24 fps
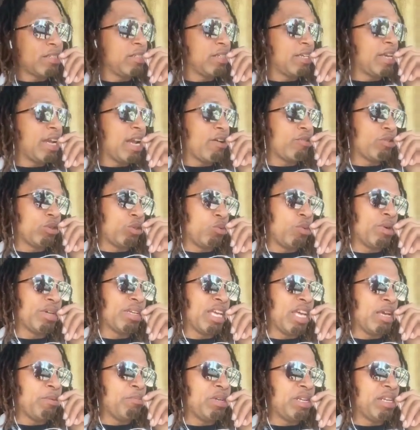KRS-One
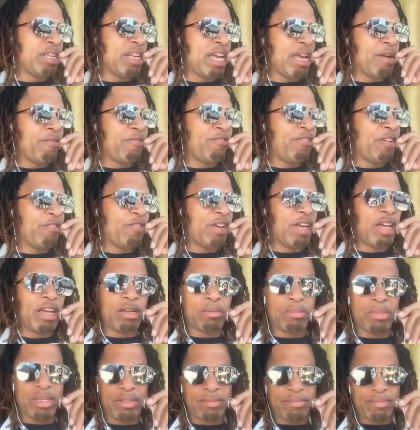gave me the name Fifth
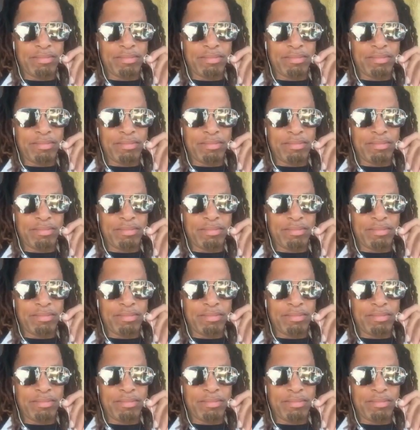Element.